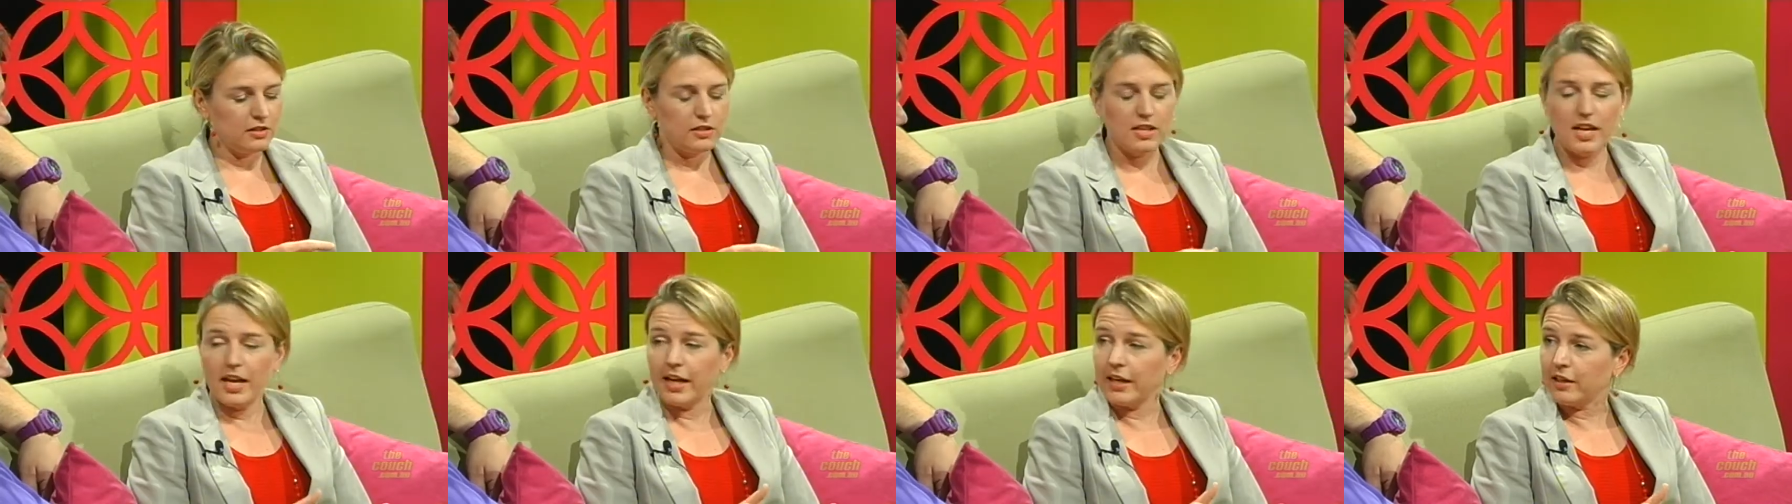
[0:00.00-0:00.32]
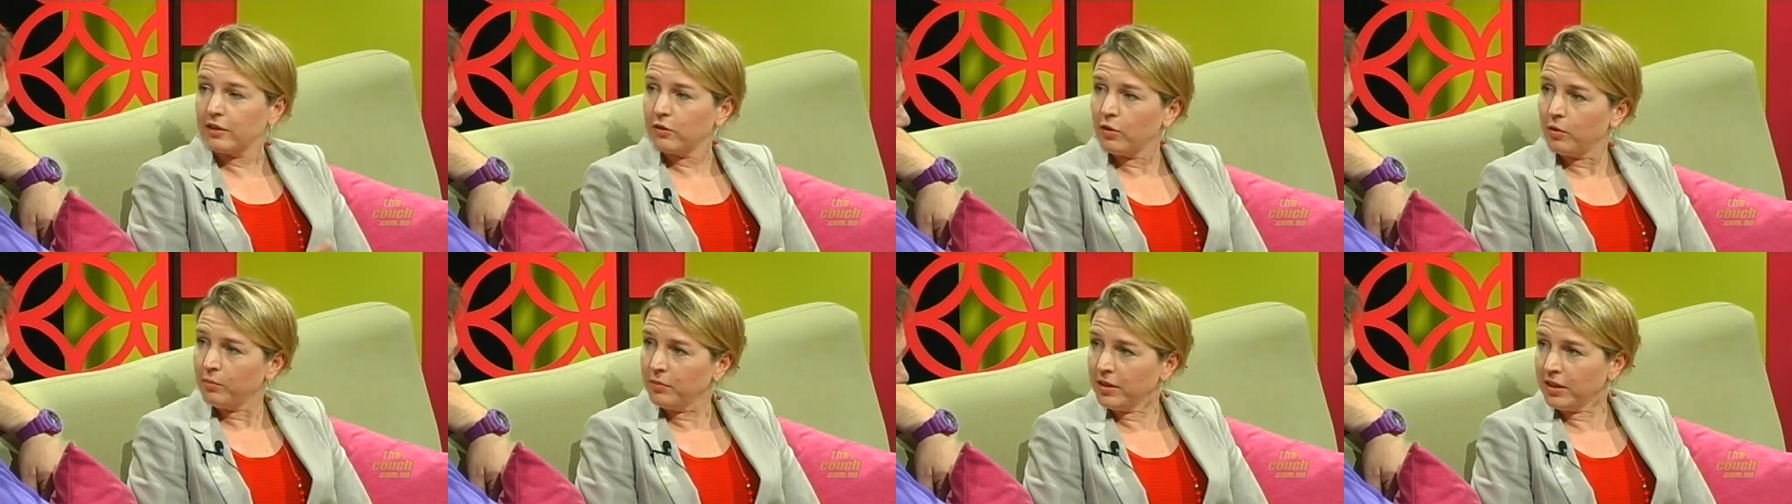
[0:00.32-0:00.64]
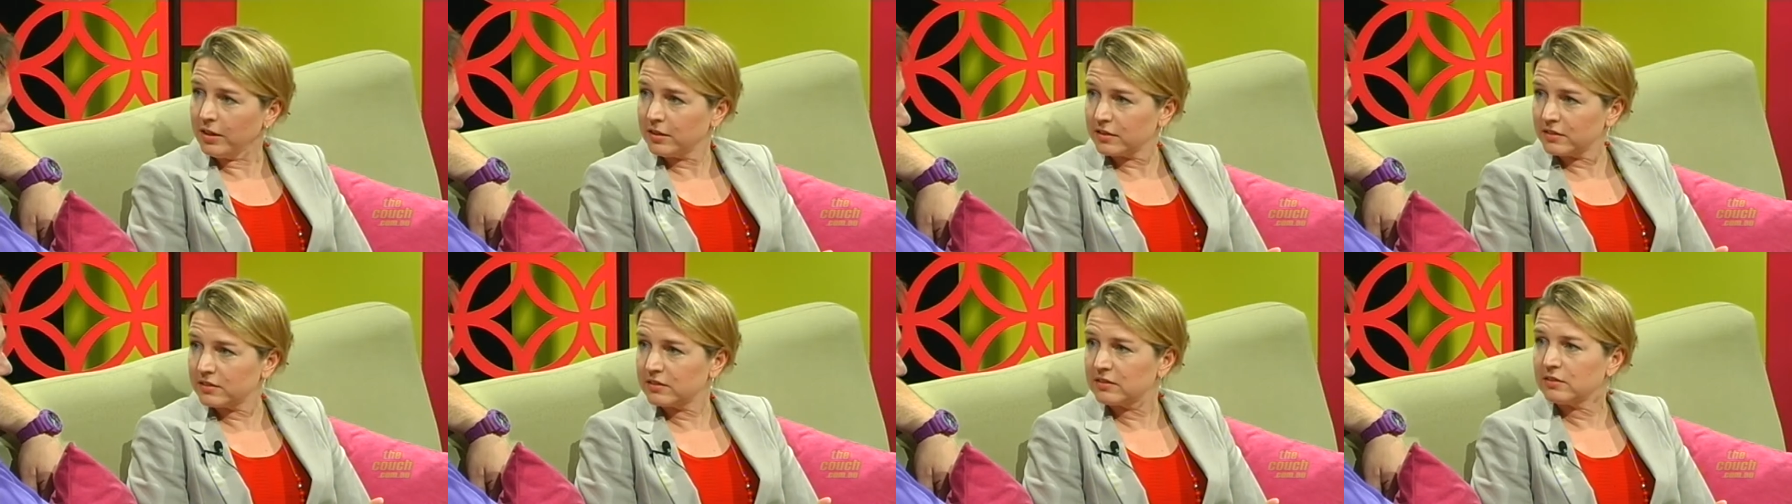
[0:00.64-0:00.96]

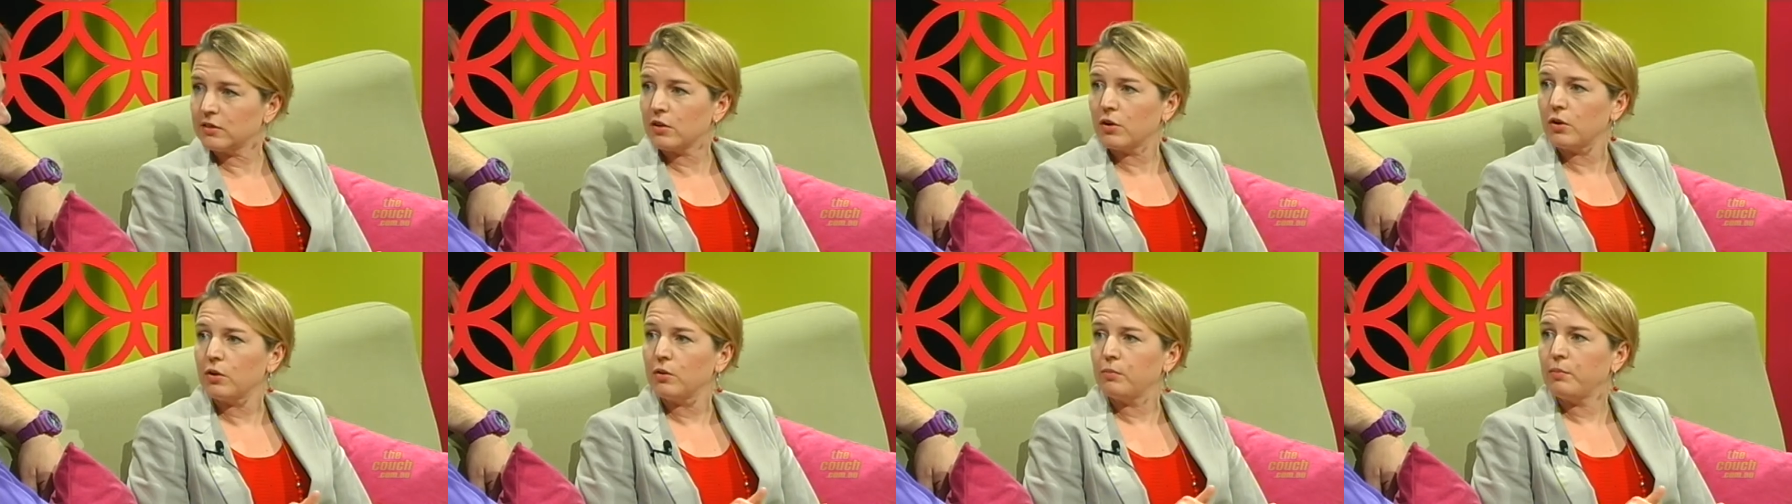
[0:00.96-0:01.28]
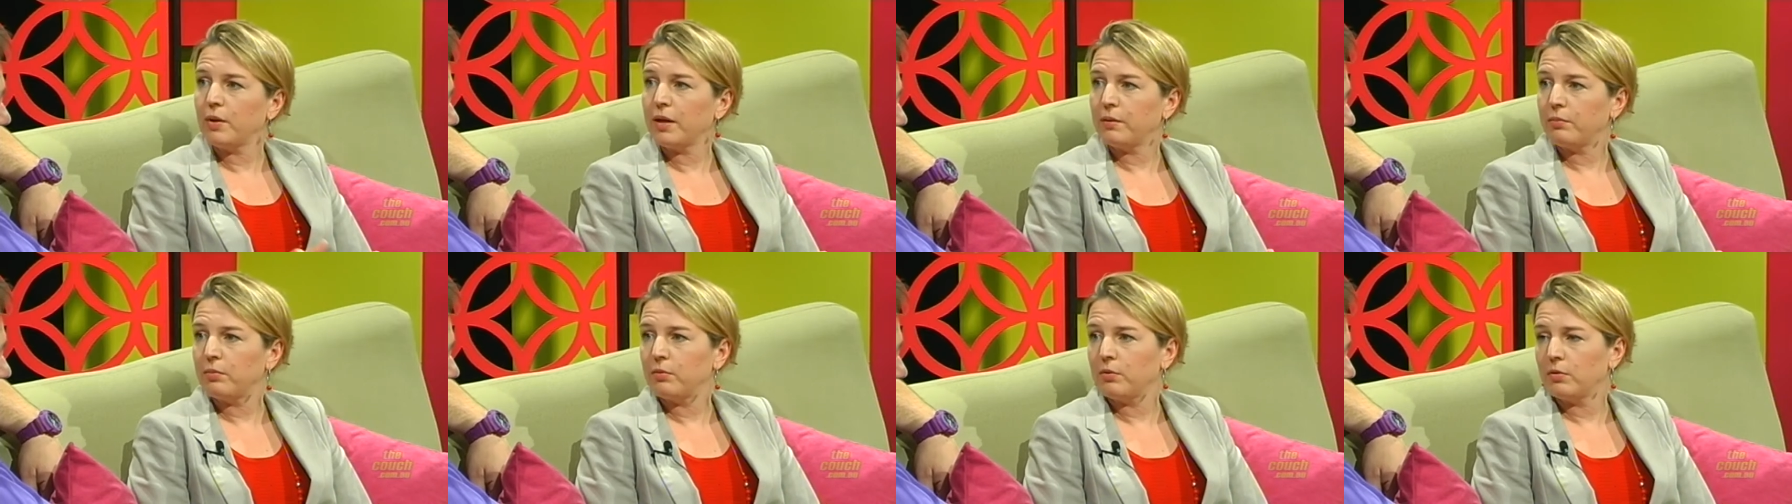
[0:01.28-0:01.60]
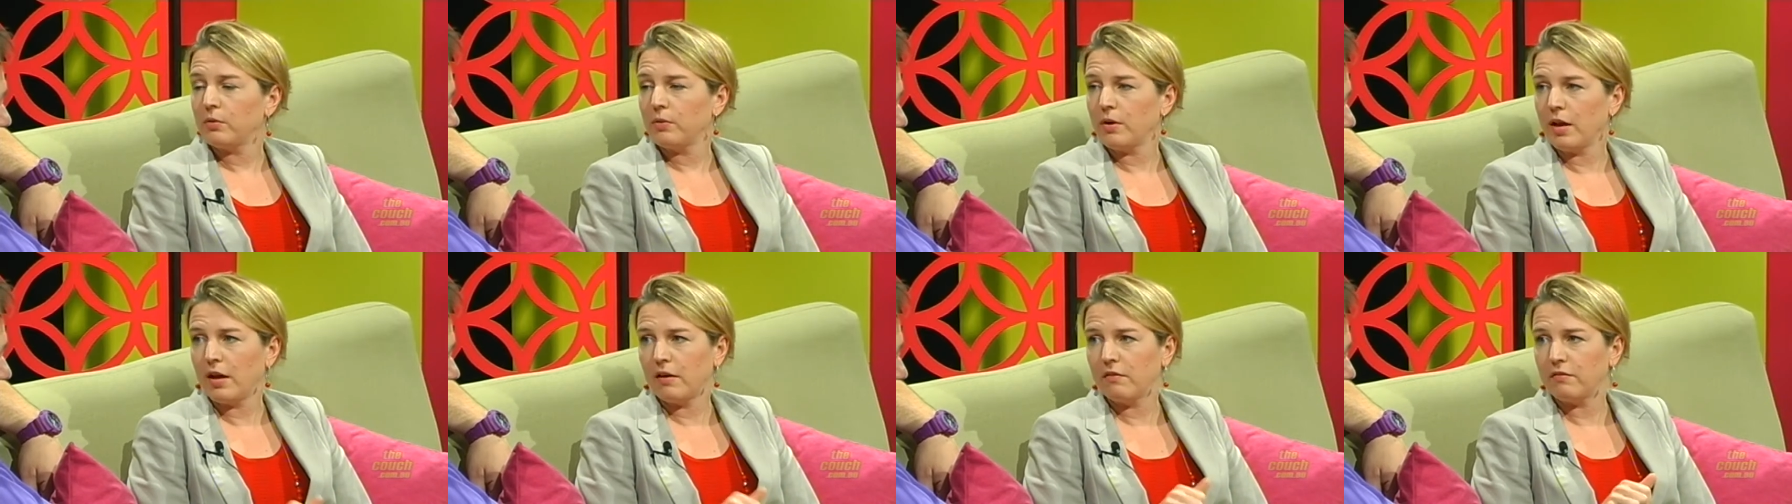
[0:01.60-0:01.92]
economics. So people
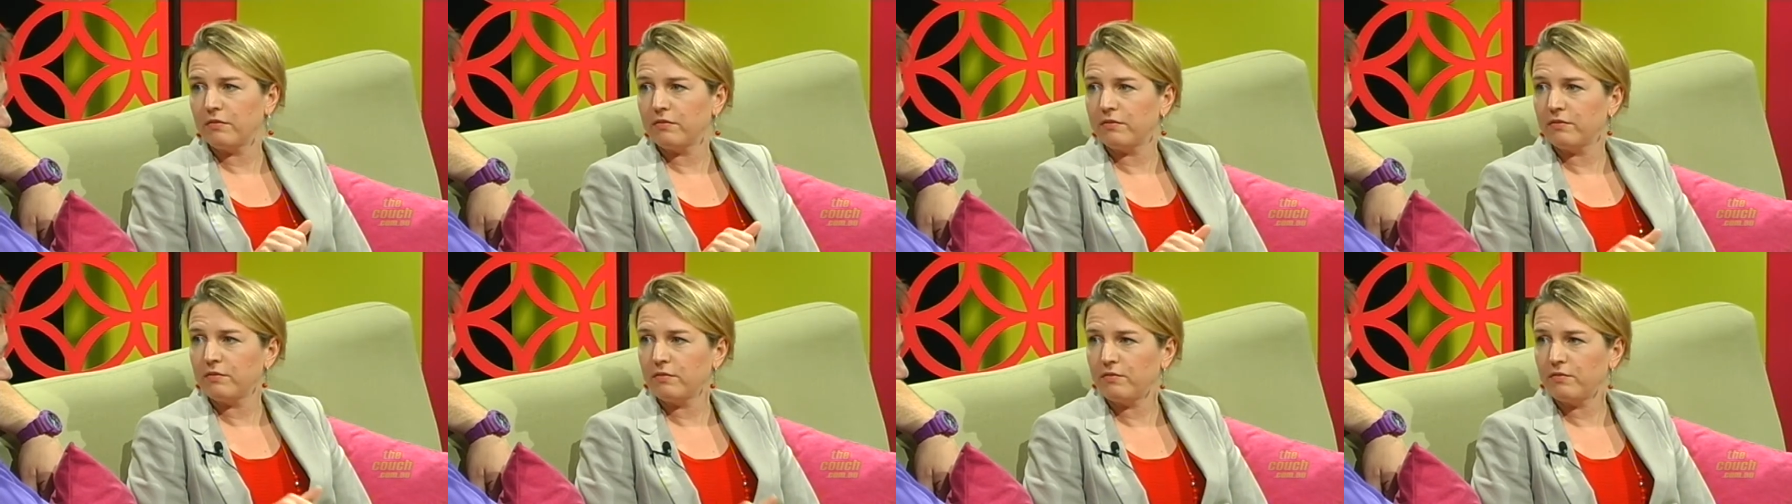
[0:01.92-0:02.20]
who have